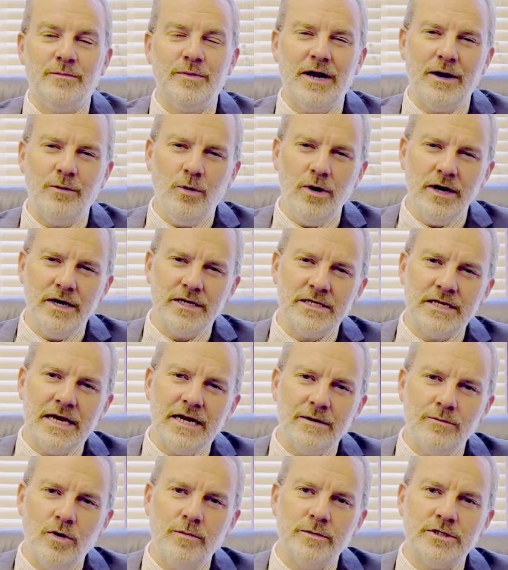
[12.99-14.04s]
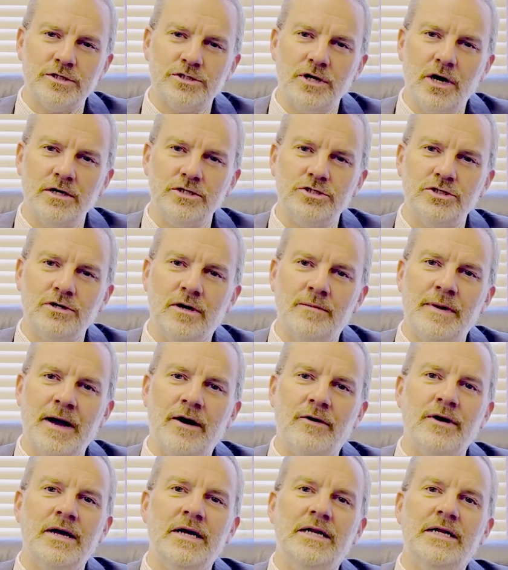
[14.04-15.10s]
But I wanted to take a moment to talk to you
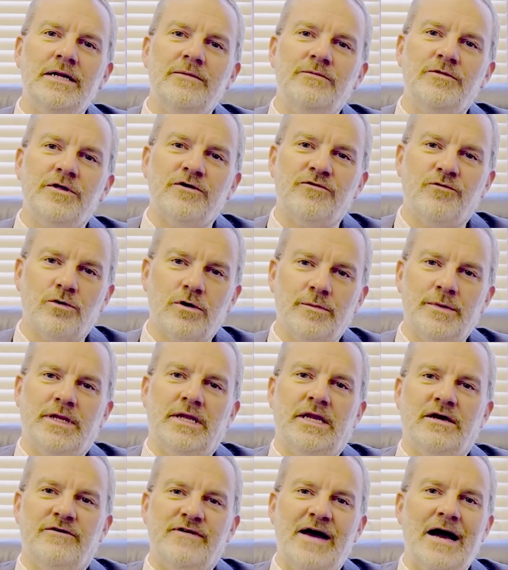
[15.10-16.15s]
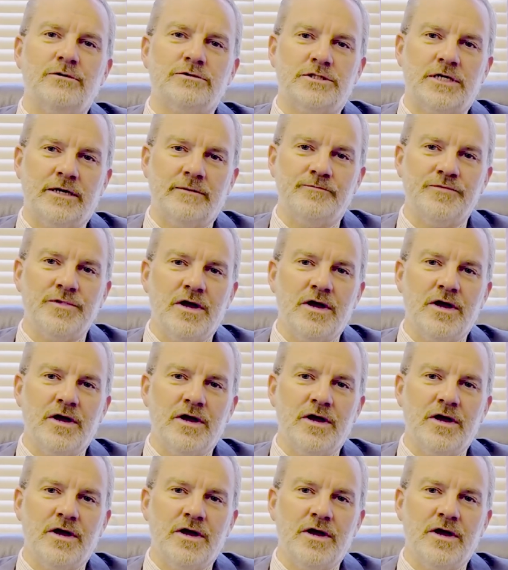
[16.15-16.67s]
about the affordability of housing.